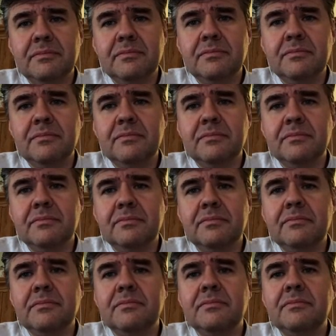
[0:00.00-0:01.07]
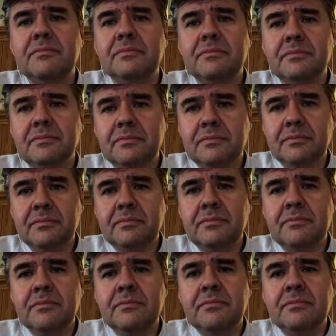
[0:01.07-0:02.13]

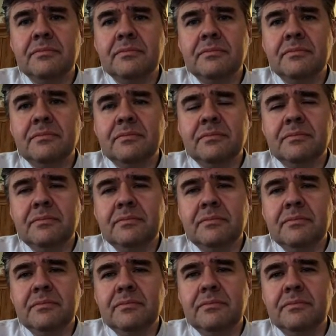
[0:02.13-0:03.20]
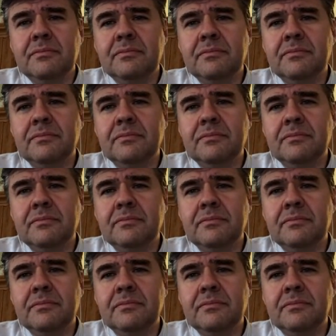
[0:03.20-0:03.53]
[no speech]